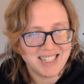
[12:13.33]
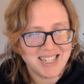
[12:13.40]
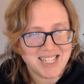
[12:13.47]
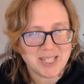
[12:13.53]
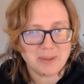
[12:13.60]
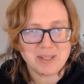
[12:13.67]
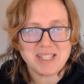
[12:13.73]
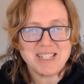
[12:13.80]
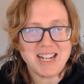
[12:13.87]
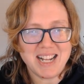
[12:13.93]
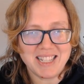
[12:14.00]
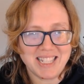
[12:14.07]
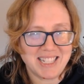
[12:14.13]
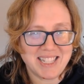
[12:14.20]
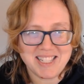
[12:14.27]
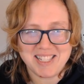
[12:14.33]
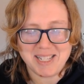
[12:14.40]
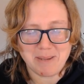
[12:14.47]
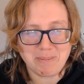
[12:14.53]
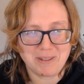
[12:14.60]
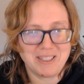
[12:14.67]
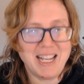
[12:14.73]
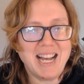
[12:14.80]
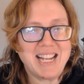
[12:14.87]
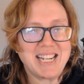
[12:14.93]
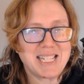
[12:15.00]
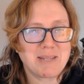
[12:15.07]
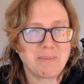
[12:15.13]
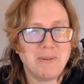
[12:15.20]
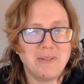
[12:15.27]
So it's not like the zipper line
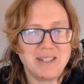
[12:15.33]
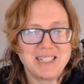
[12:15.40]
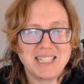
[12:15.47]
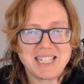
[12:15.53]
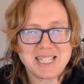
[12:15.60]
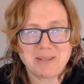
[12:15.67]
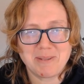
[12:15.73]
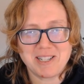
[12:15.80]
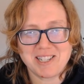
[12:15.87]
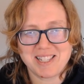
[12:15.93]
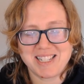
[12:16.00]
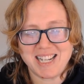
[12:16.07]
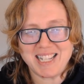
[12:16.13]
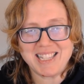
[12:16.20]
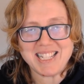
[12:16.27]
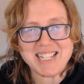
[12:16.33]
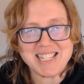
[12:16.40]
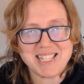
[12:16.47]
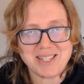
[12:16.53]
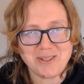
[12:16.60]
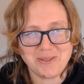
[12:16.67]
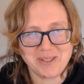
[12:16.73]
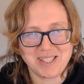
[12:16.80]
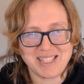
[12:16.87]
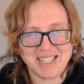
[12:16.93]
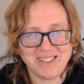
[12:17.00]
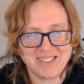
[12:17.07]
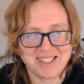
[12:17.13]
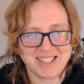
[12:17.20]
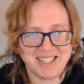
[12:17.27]
is pointless. We just got these two
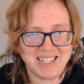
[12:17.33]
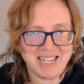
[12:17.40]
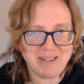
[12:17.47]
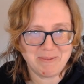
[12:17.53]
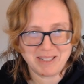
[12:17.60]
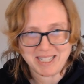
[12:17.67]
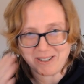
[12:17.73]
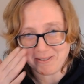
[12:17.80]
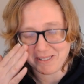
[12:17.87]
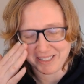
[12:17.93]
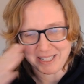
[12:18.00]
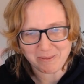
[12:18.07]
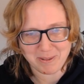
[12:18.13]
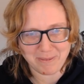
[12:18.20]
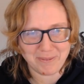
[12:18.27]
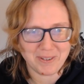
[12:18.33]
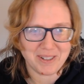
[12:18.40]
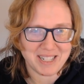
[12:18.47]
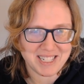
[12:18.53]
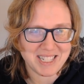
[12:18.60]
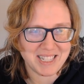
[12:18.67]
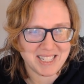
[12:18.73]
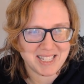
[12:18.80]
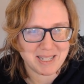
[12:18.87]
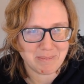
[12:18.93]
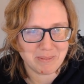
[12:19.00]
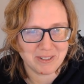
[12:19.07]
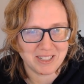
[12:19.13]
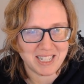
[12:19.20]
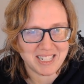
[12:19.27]
cells on it without really referring to the
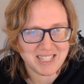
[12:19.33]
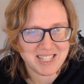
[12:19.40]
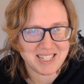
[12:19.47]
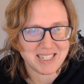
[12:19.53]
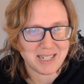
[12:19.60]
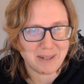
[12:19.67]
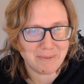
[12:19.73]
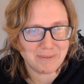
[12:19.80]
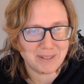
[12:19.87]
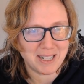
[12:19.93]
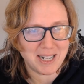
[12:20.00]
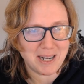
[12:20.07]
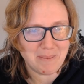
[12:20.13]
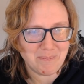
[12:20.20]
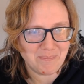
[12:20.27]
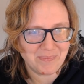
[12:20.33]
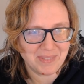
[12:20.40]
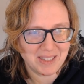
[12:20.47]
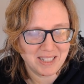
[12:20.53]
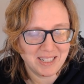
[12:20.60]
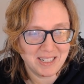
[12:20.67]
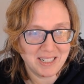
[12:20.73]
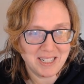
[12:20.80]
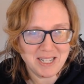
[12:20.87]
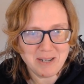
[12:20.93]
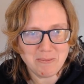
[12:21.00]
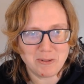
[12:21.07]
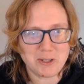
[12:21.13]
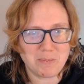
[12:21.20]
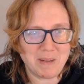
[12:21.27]
zipper line stuff.
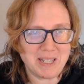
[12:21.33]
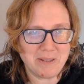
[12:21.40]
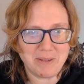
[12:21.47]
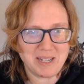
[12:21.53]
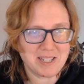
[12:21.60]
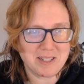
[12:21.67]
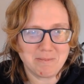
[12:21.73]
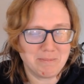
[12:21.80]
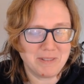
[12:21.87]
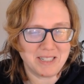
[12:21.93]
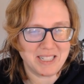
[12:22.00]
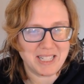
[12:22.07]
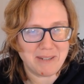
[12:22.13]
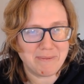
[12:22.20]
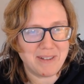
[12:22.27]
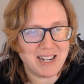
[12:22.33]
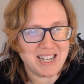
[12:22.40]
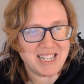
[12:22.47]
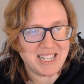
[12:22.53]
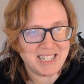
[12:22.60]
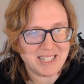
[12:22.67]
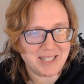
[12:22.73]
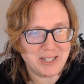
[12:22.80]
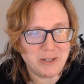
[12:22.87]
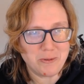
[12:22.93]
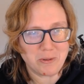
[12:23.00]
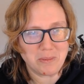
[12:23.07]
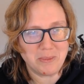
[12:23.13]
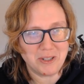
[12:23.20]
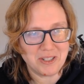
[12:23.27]
Which, by the way, is completely fine and
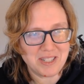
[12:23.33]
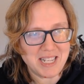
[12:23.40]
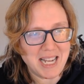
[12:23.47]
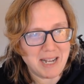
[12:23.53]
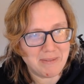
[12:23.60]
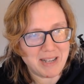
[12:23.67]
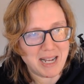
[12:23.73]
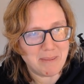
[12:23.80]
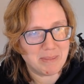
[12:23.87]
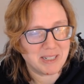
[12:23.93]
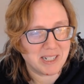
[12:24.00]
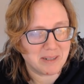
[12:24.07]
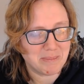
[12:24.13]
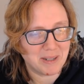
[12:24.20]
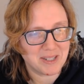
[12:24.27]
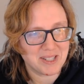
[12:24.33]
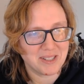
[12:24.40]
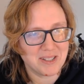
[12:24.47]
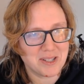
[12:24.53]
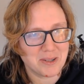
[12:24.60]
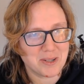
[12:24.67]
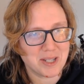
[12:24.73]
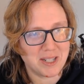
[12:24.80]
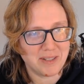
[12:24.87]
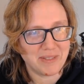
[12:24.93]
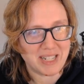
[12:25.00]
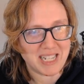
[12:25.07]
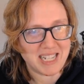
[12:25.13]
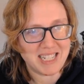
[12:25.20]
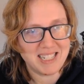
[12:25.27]
normal to have happen in a puzzle as you're
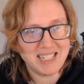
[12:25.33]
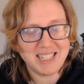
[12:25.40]
solving it.